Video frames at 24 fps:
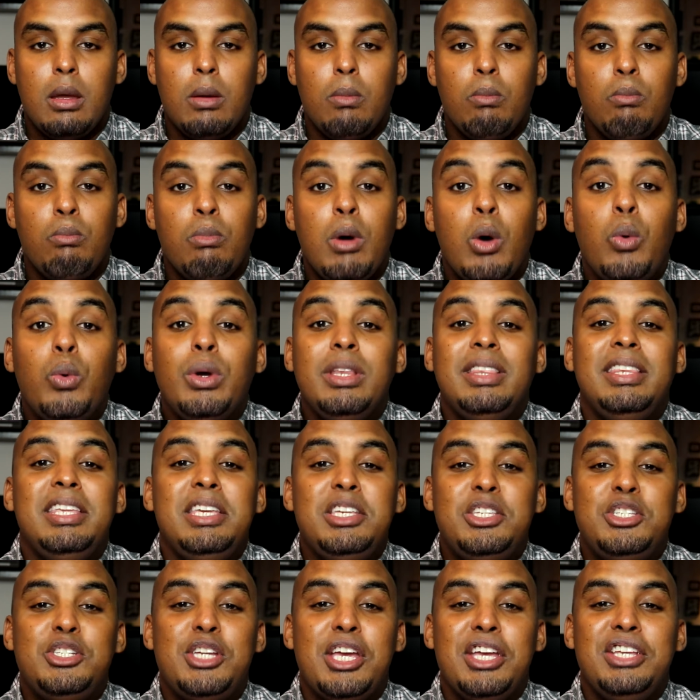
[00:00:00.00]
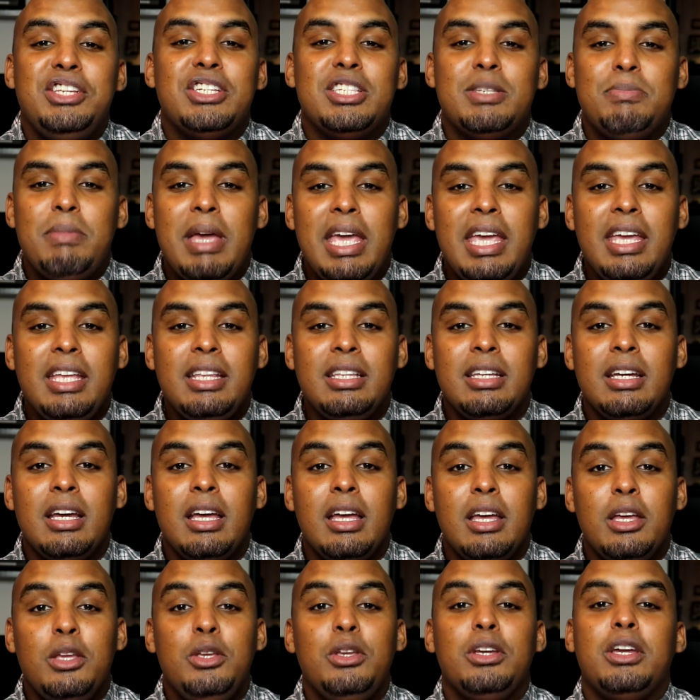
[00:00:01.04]
But with these changes made,
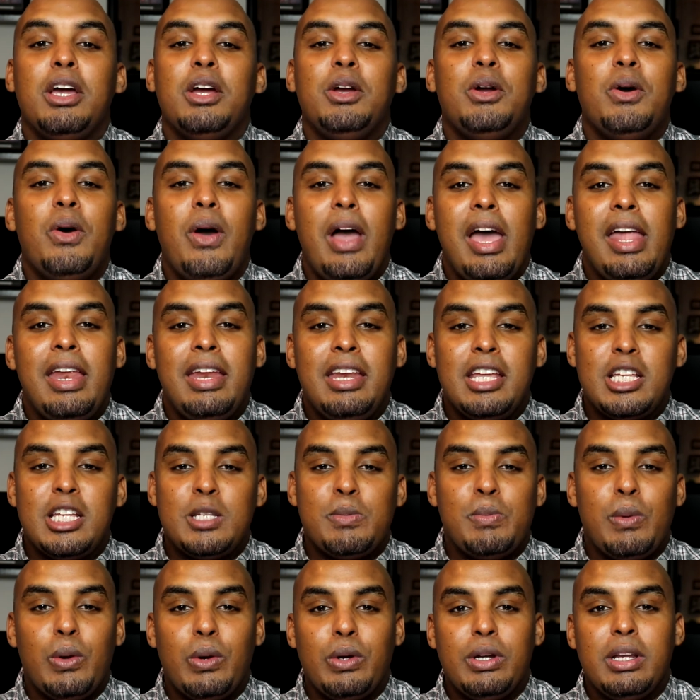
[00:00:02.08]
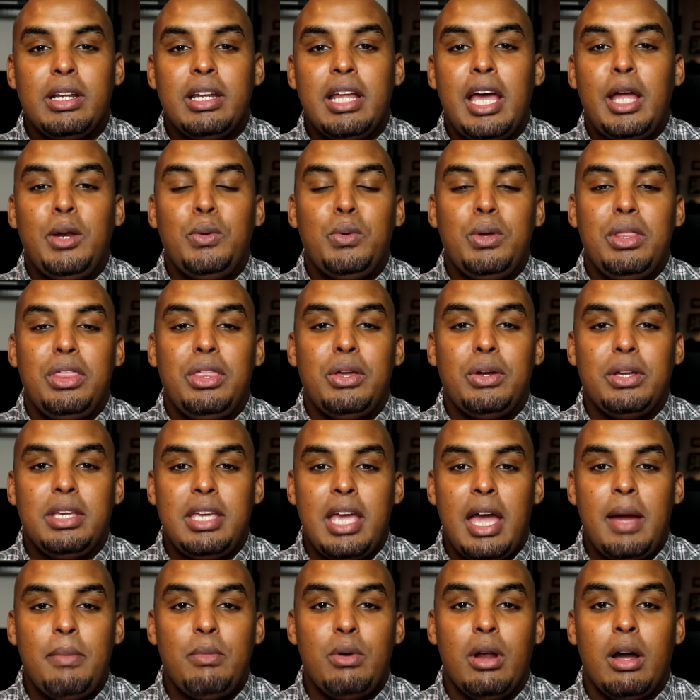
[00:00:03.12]
you can go ahead and explore the night with your
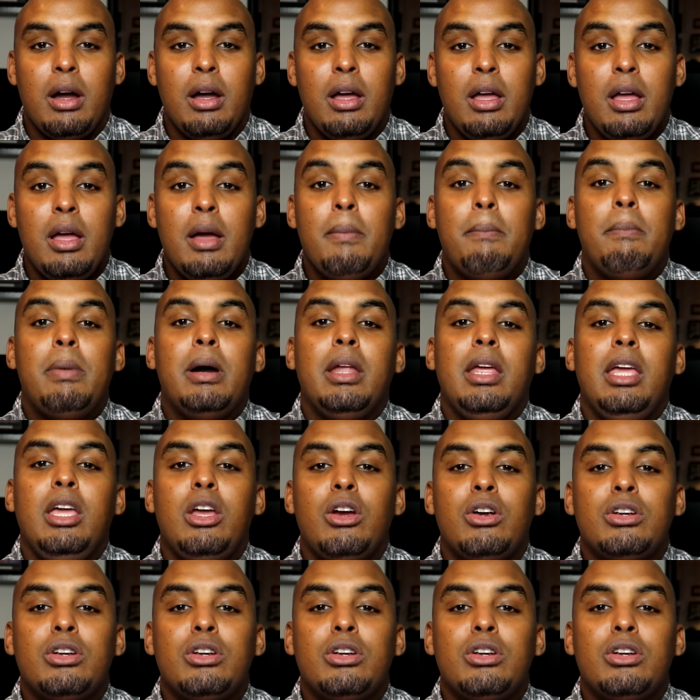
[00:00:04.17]
camera. But here